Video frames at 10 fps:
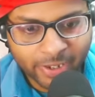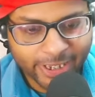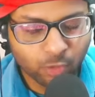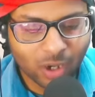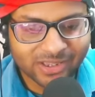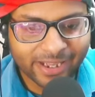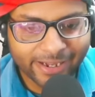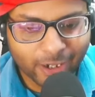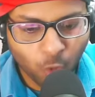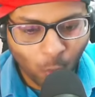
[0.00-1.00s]
You are
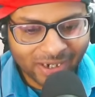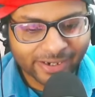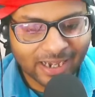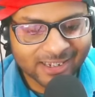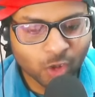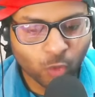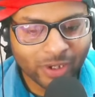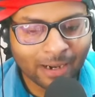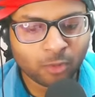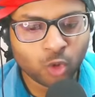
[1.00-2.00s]
thinking what task we
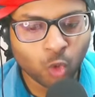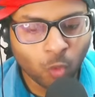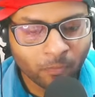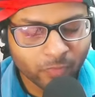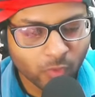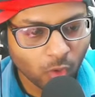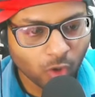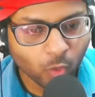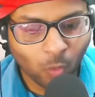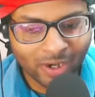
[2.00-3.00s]
have to do
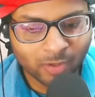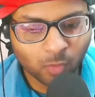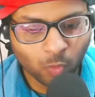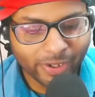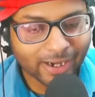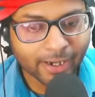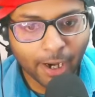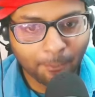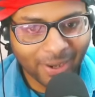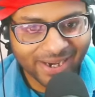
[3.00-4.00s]
or what we can
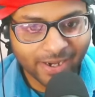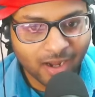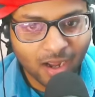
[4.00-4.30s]
combine.